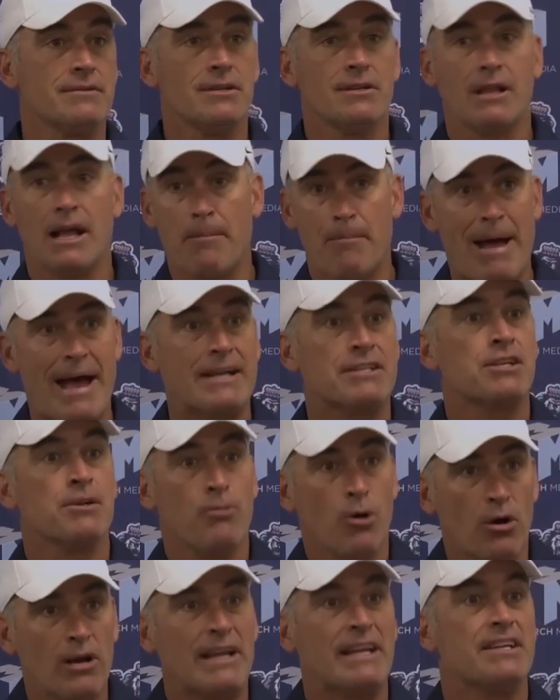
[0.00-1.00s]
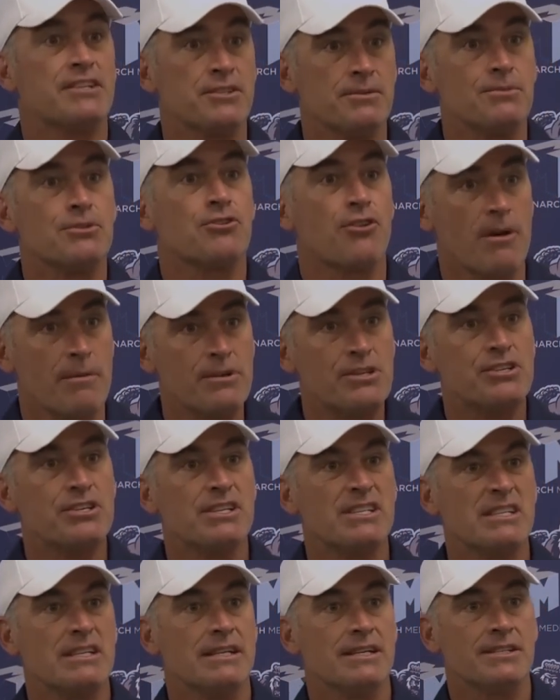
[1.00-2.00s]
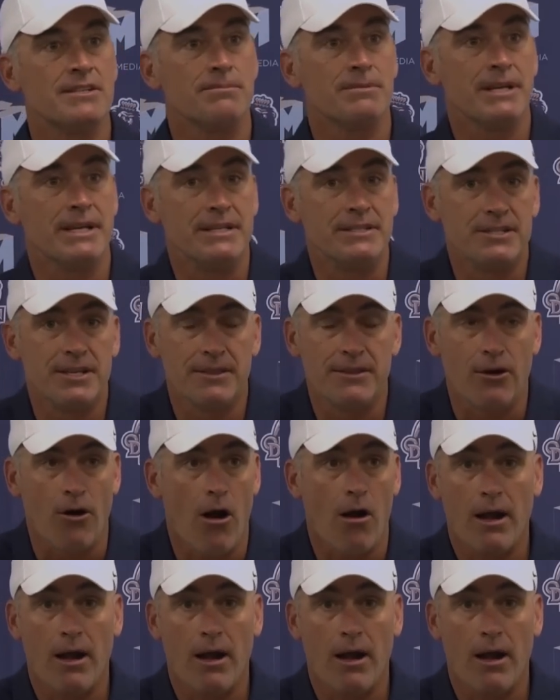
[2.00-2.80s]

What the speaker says: Like basketball can get some scrimmages and get some kids in there.